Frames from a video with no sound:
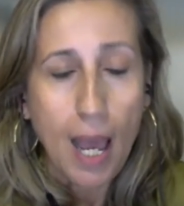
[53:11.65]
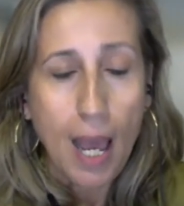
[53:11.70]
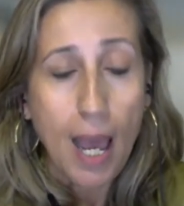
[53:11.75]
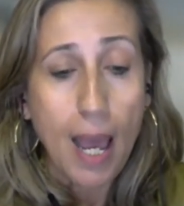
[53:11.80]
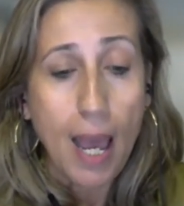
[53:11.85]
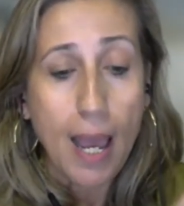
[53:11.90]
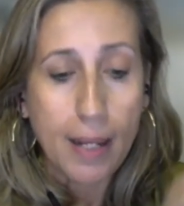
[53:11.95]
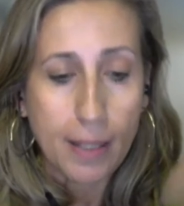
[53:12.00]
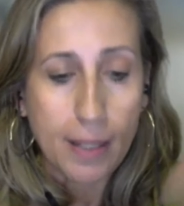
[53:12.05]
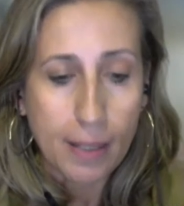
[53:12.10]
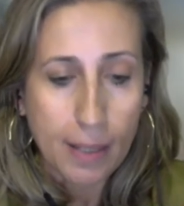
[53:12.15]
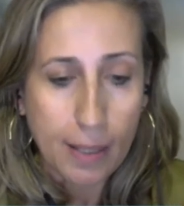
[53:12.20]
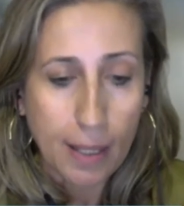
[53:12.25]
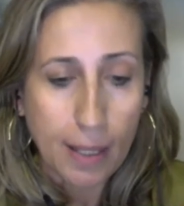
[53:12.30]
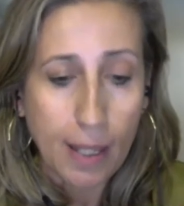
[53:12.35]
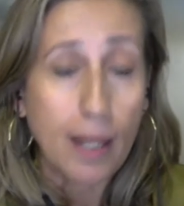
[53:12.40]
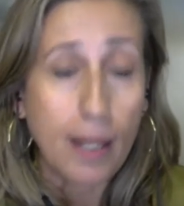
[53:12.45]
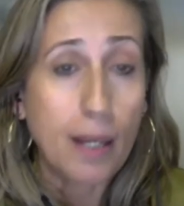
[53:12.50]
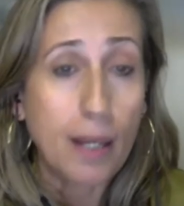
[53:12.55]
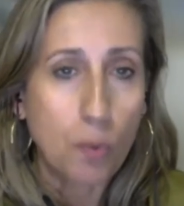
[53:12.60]
and
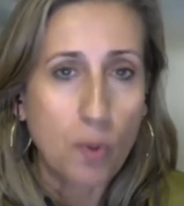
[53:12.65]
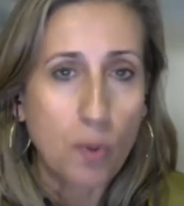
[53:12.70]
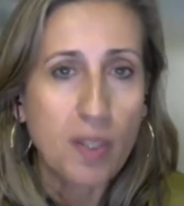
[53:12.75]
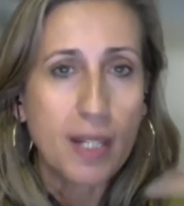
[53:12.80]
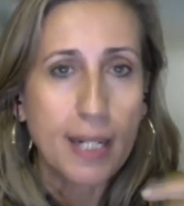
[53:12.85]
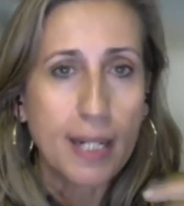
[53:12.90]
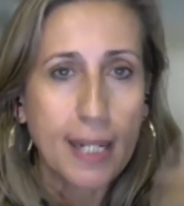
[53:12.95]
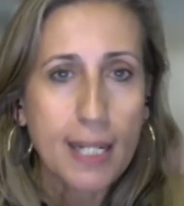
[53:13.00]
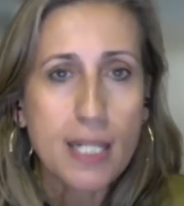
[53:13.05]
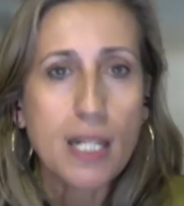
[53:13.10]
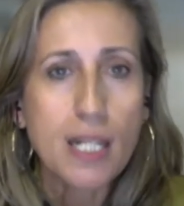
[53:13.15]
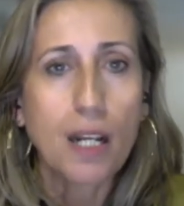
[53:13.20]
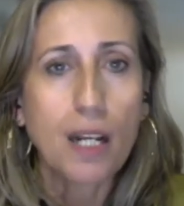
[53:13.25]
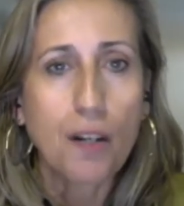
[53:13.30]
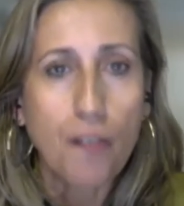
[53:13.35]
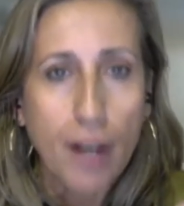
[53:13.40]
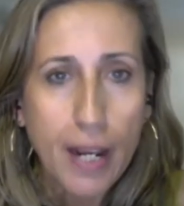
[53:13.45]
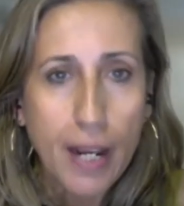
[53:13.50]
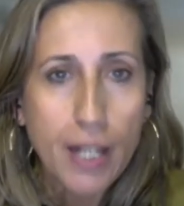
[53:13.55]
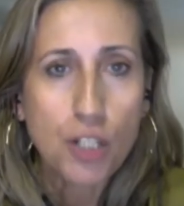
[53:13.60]
with an
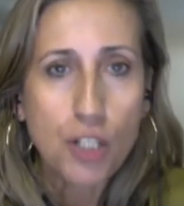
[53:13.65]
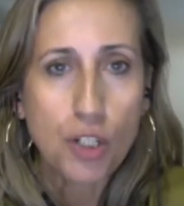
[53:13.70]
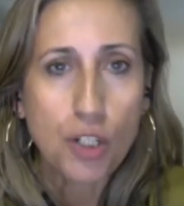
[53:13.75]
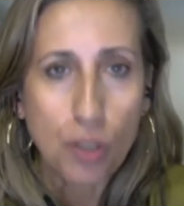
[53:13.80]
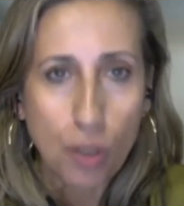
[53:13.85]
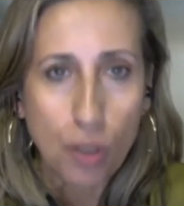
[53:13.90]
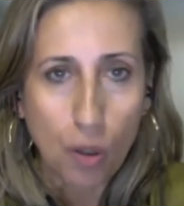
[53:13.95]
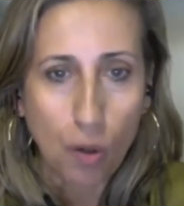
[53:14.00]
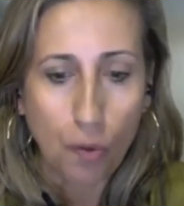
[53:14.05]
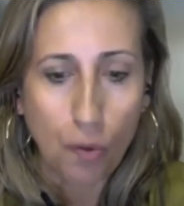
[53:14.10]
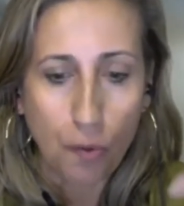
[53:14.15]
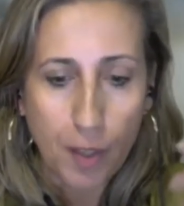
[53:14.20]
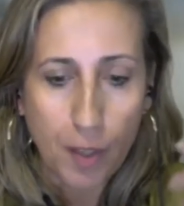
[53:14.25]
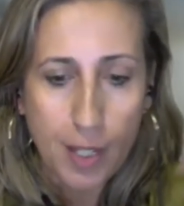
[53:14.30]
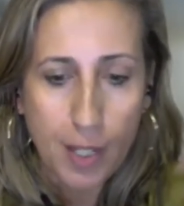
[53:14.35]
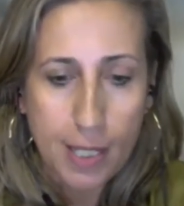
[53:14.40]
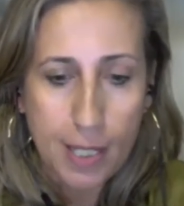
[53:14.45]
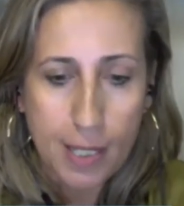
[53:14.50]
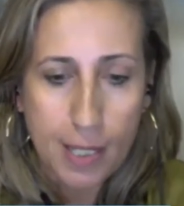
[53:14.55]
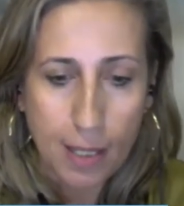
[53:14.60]
acceleration of
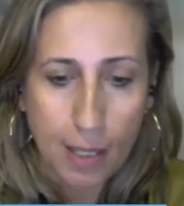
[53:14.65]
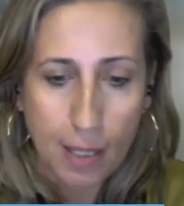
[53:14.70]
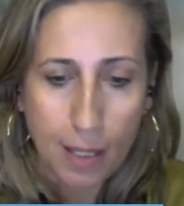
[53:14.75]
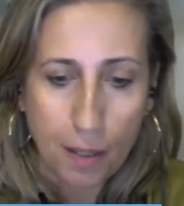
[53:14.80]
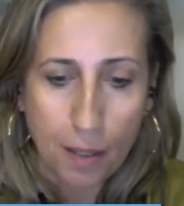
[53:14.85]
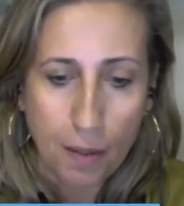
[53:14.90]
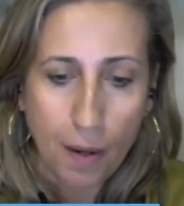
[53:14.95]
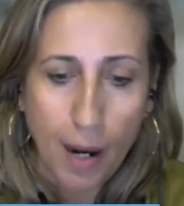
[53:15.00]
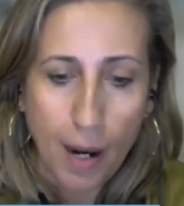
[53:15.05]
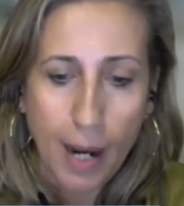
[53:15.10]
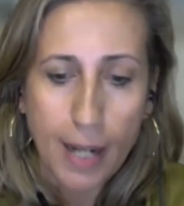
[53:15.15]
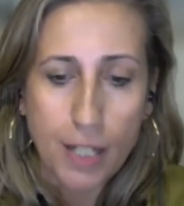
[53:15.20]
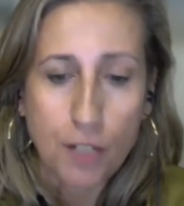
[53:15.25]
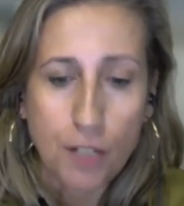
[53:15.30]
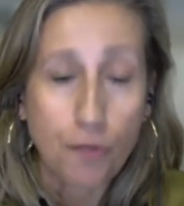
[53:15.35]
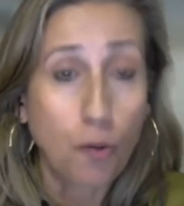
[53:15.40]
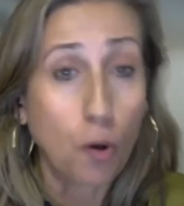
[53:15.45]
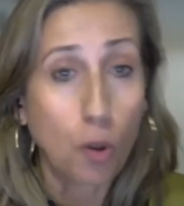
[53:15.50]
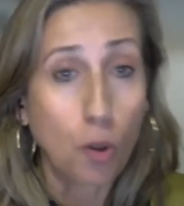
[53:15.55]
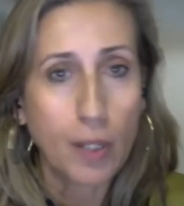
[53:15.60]
this rise
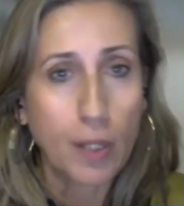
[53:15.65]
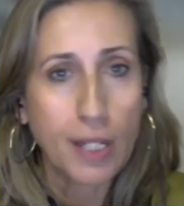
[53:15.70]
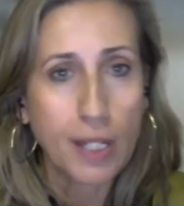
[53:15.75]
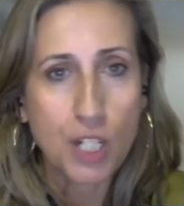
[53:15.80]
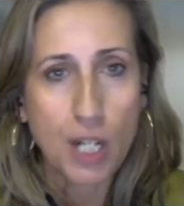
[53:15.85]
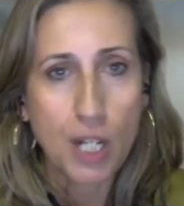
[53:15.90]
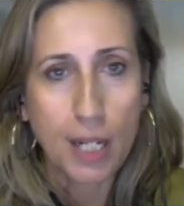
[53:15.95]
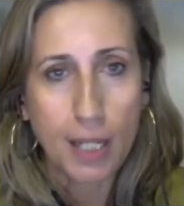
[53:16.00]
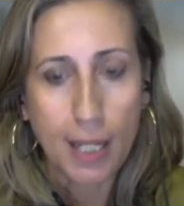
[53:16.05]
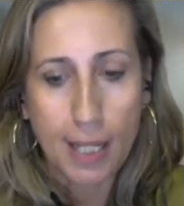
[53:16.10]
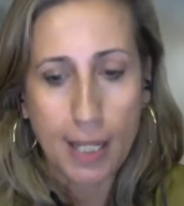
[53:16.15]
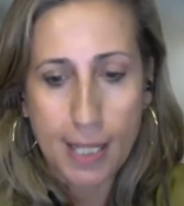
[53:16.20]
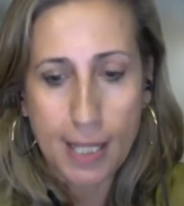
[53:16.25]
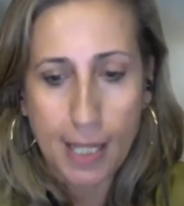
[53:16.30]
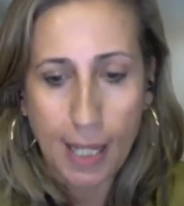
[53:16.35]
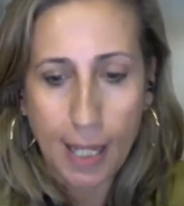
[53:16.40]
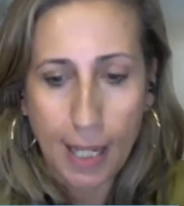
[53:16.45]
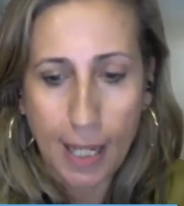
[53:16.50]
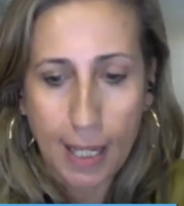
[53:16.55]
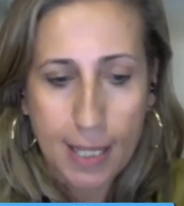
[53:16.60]
following China's
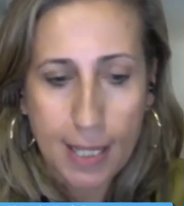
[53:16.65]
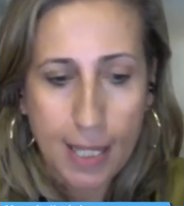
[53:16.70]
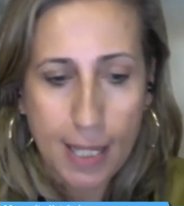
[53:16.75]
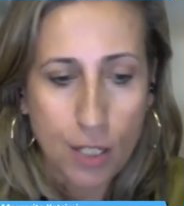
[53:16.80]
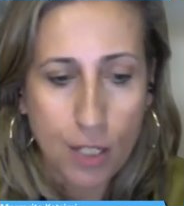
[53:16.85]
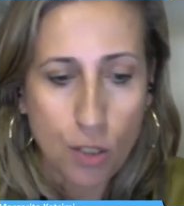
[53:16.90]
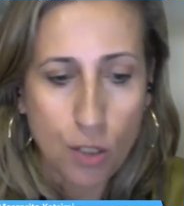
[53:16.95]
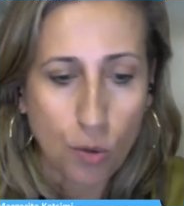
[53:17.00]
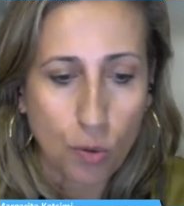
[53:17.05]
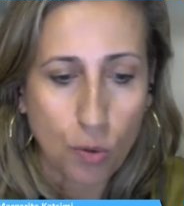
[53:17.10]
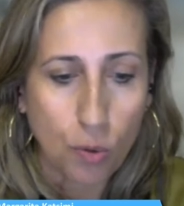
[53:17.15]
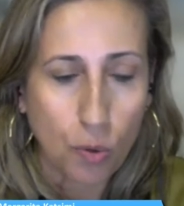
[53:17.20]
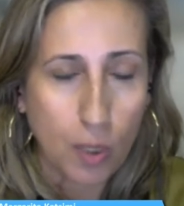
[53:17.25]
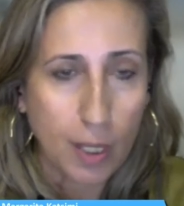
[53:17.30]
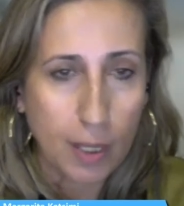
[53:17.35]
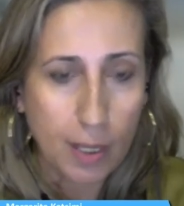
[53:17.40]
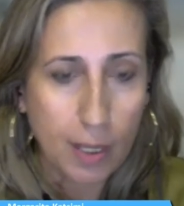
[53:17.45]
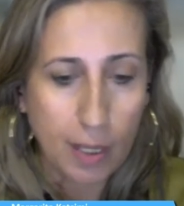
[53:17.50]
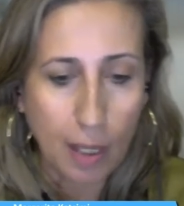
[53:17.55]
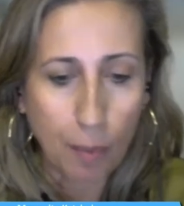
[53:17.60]
accession to
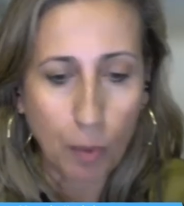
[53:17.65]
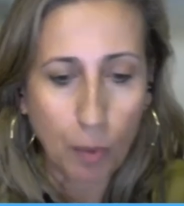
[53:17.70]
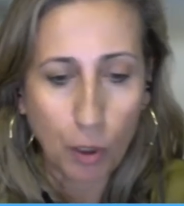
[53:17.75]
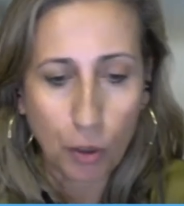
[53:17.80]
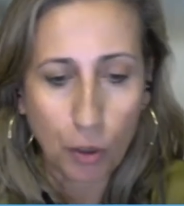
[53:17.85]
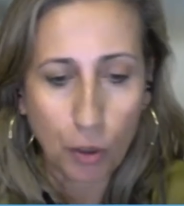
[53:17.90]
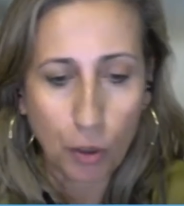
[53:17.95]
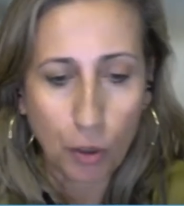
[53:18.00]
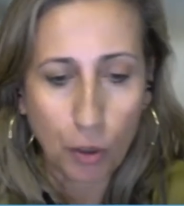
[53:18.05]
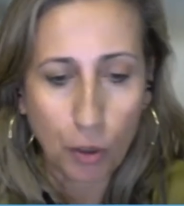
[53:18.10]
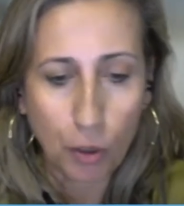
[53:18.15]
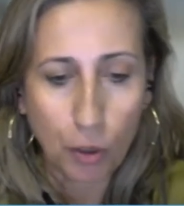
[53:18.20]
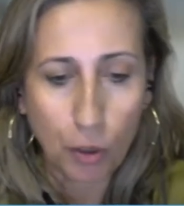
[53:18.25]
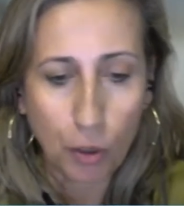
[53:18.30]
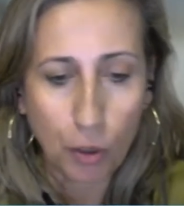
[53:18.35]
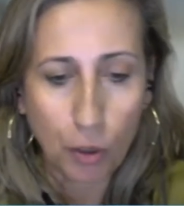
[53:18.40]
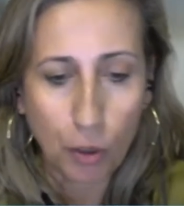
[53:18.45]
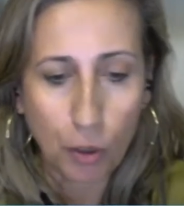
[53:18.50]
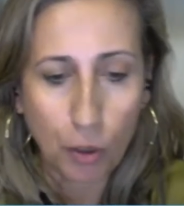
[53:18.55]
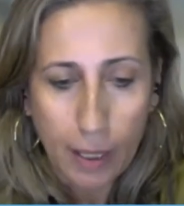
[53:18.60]
the
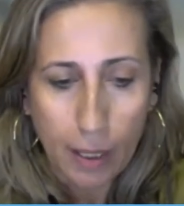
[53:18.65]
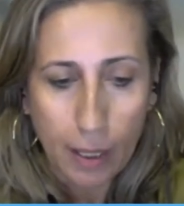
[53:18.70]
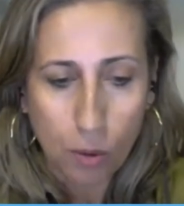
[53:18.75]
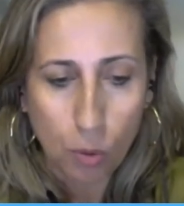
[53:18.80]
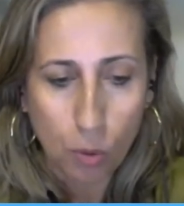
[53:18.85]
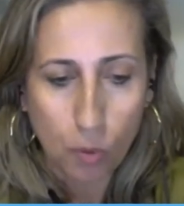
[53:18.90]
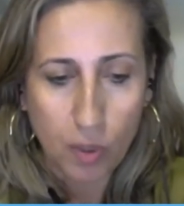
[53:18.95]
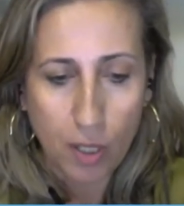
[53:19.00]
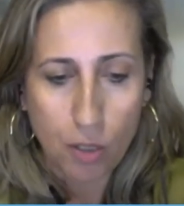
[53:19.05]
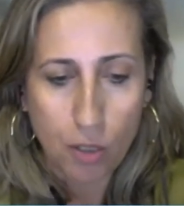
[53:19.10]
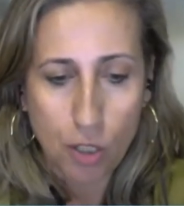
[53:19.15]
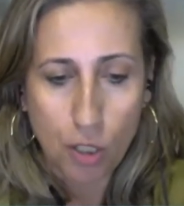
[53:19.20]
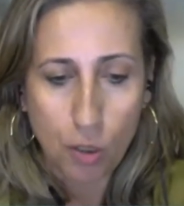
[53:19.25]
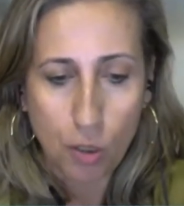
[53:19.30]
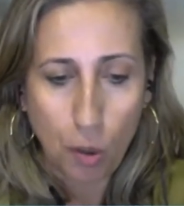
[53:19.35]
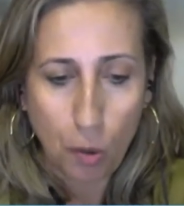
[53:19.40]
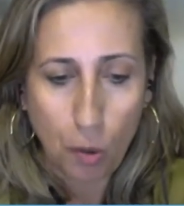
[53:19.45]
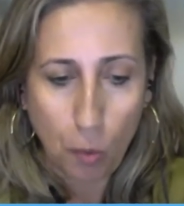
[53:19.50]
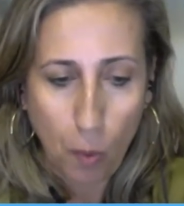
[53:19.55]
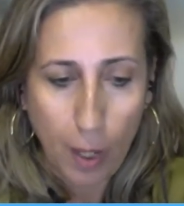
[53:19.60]
WTO in
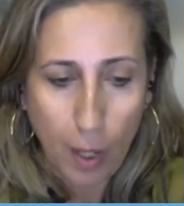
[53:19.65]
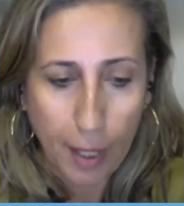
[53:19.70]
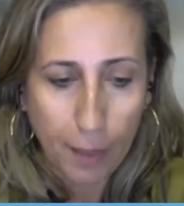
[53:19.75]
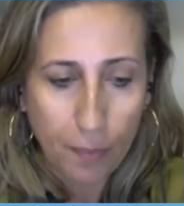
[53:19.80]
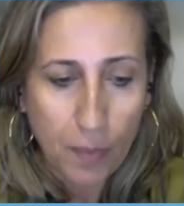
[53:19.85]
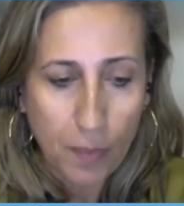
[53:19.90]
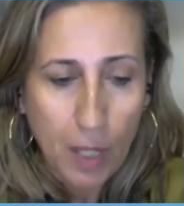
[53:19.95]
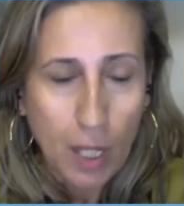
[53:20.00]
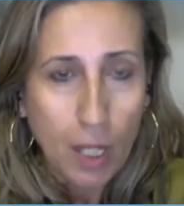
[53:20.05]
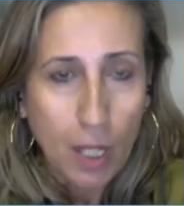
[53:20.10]
2001.